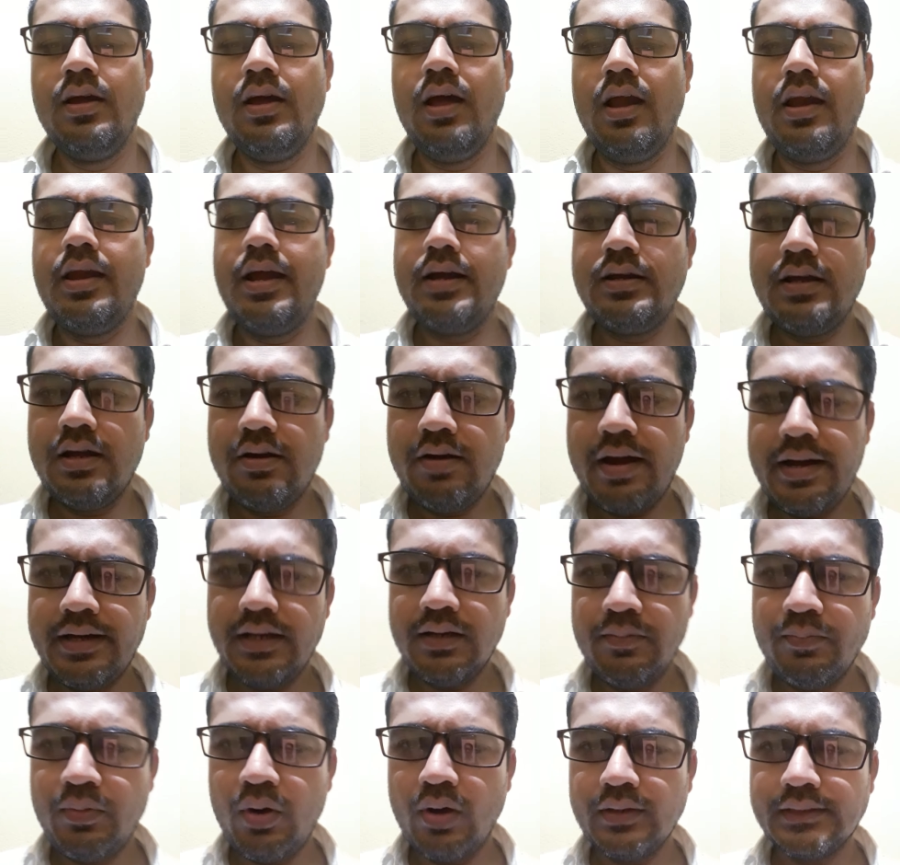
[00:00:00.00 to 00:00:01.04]
Letter
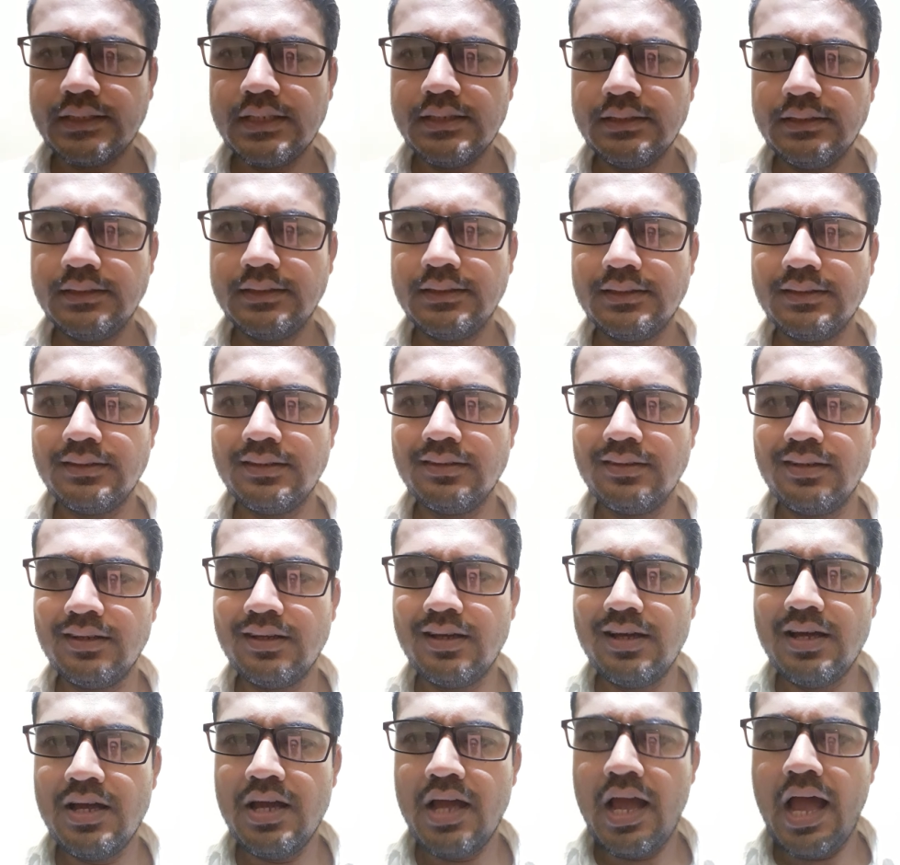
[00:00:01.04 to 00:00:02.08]
writing process,
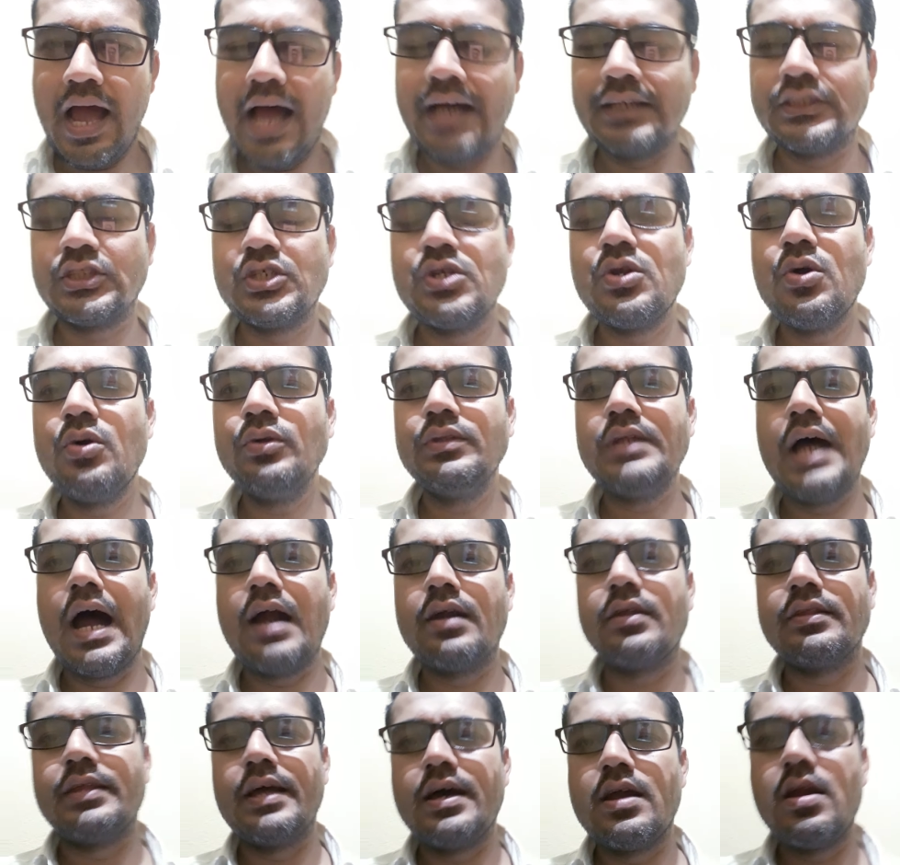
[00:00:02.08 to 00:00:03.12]
as you know
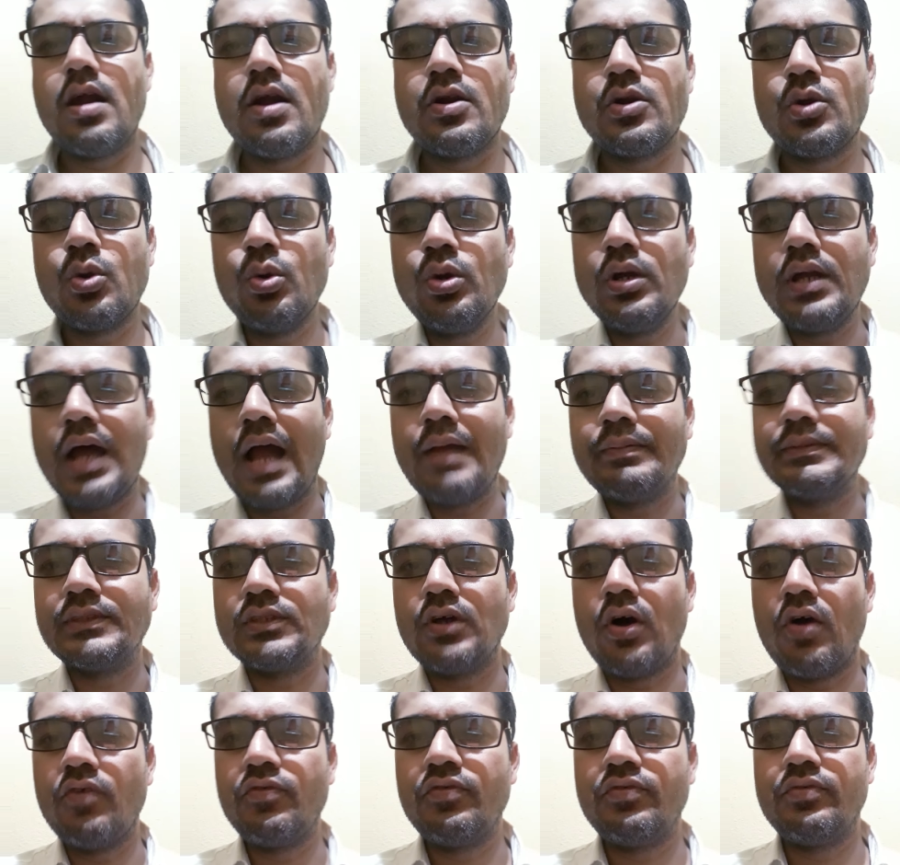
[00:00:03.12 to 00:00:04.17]
that there are two types
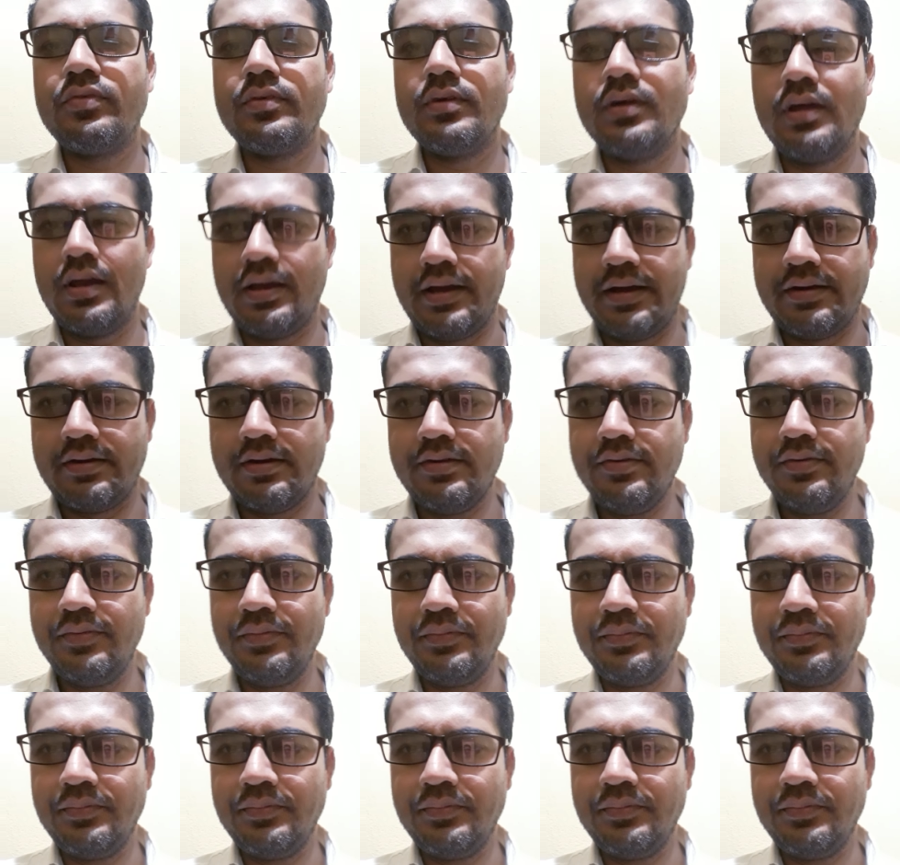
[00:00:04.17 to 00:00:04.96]
of letter.